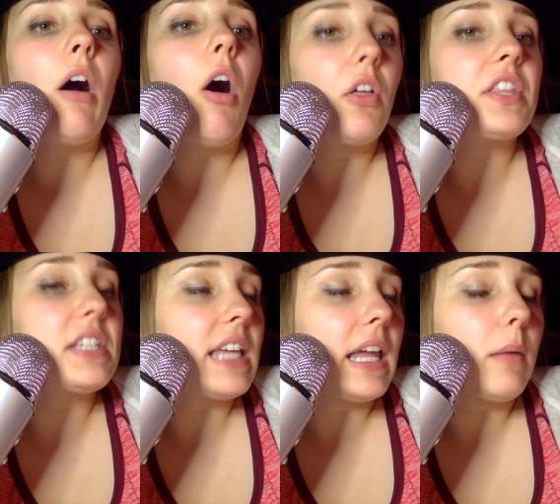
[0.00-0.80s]
all the
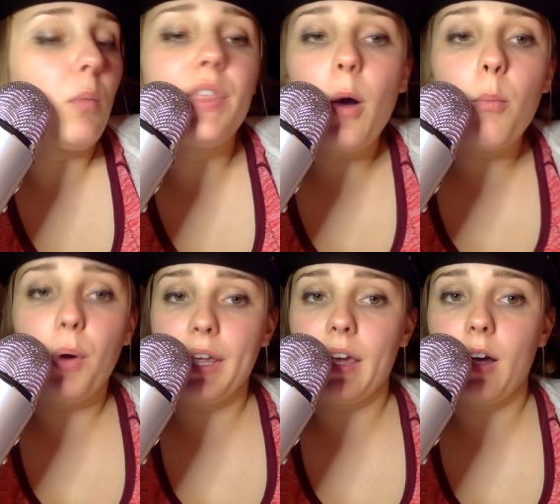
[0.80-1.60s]
same without
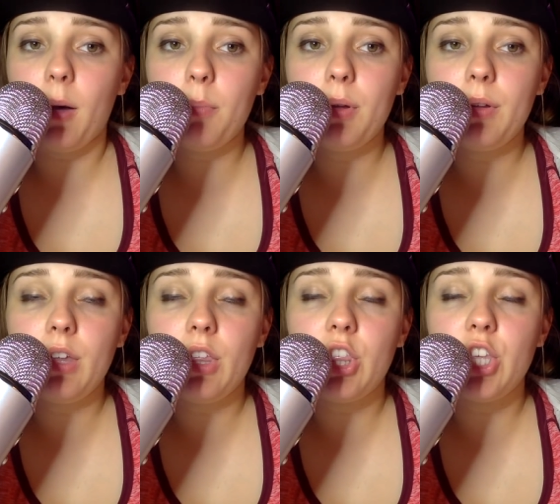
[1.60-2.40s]
bringing up
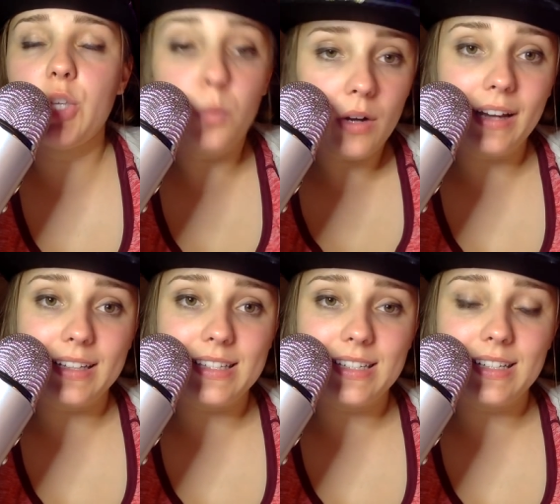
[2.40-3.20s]
the
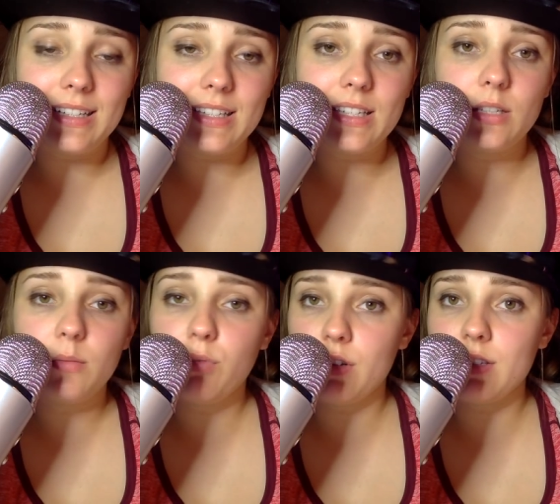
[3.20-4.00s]
United States
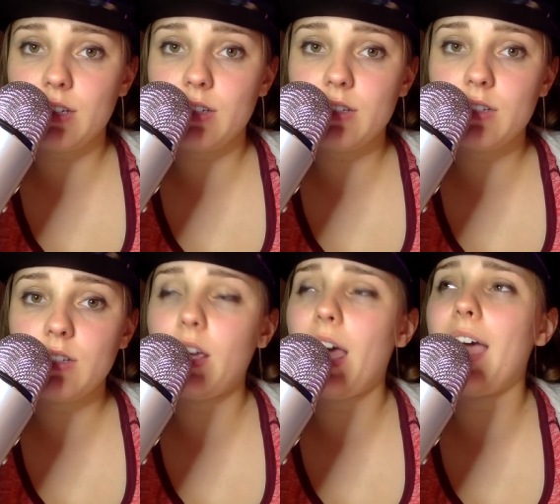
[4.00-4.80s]
president
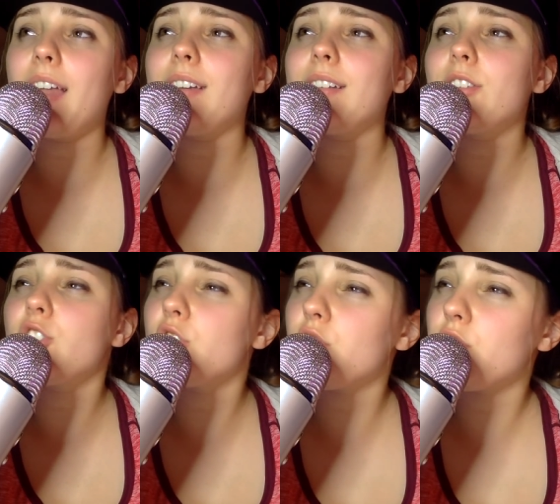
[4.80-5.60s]
and
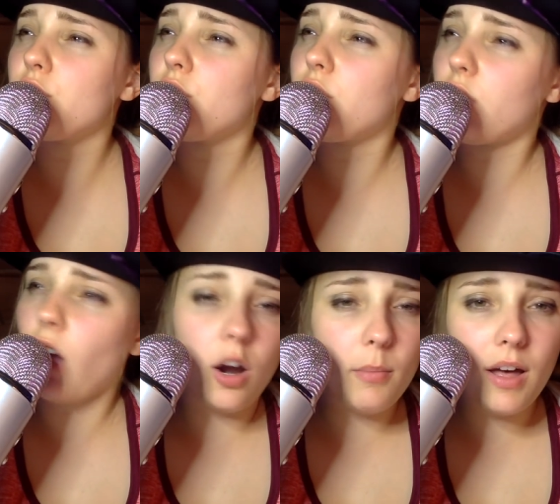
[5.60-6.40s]

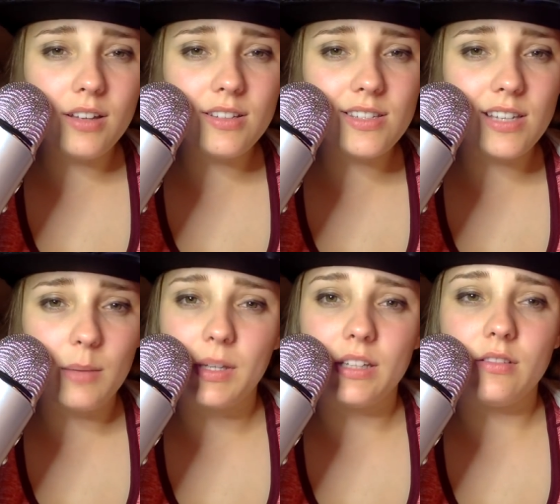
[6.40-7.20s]
Starbucks.
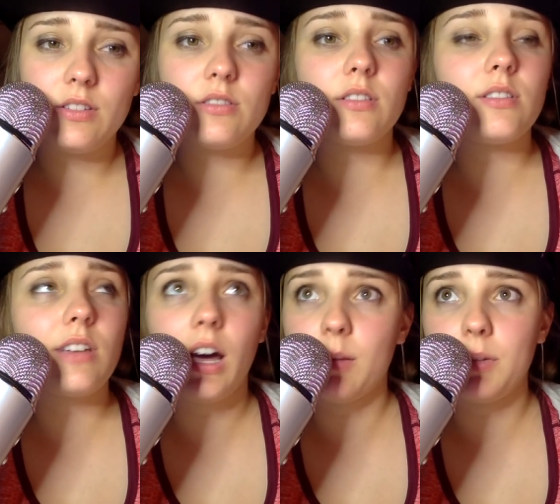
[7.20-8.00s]
I mean, there's
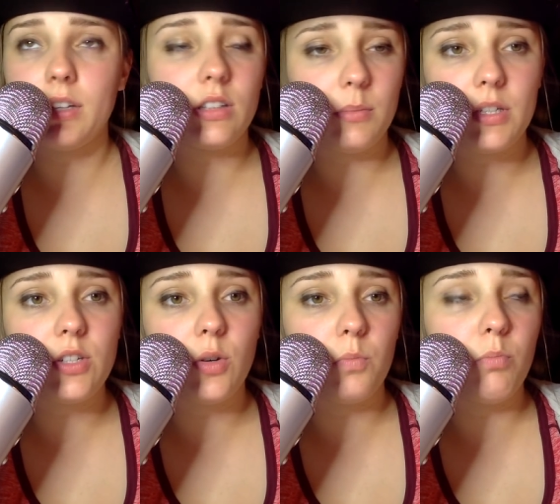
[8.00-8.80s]
got to be a limit
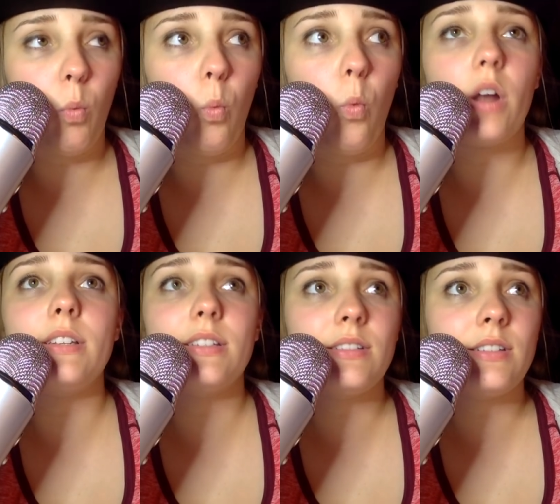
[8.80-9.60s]
to
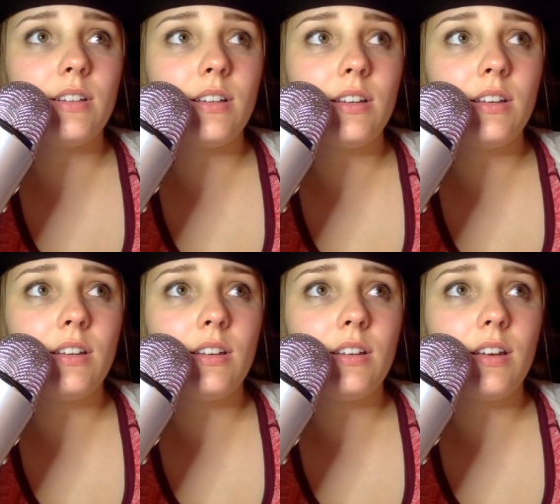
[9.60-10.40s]
what
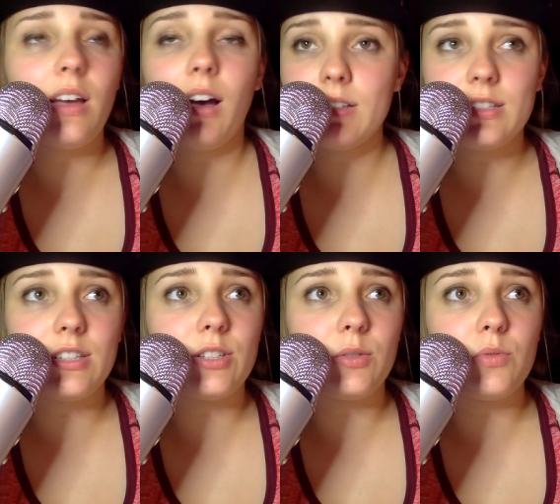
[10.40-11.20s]

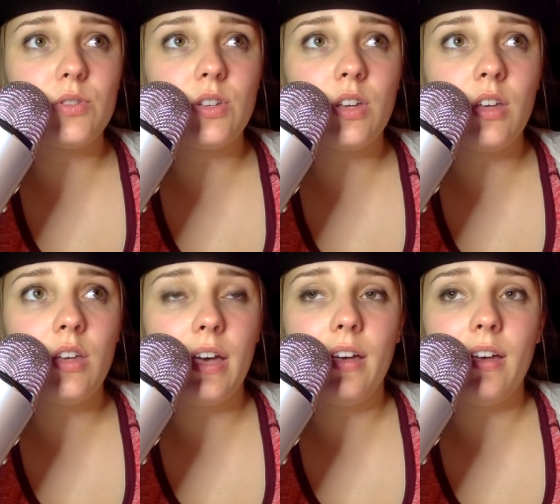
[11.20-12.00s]
constitutes
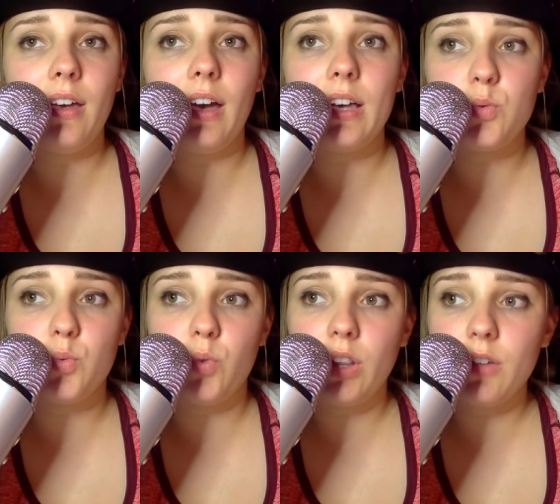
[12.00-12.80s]
as
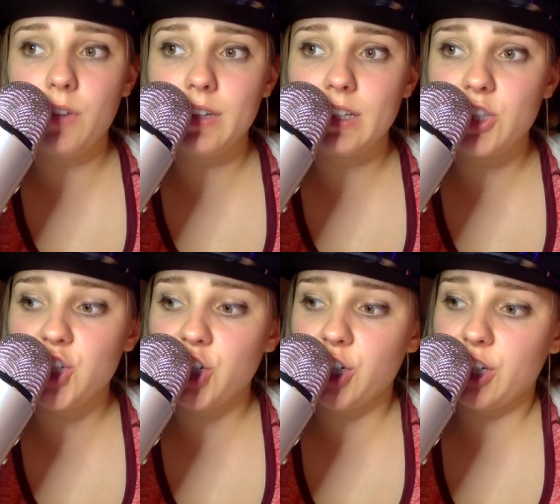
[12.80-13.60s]
relevant in
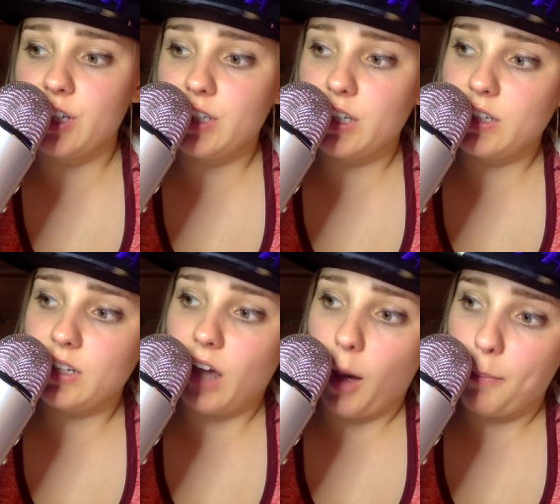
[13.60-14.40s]
certain
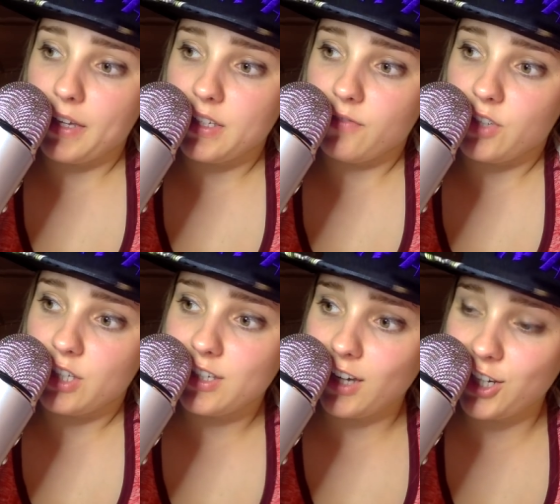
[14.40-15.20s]
topics of
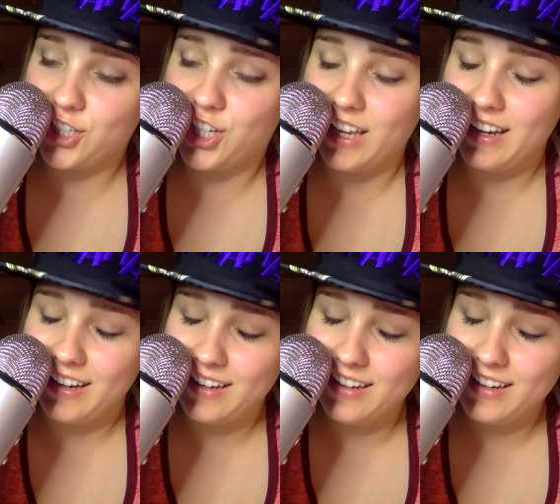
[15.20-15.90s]
discussion,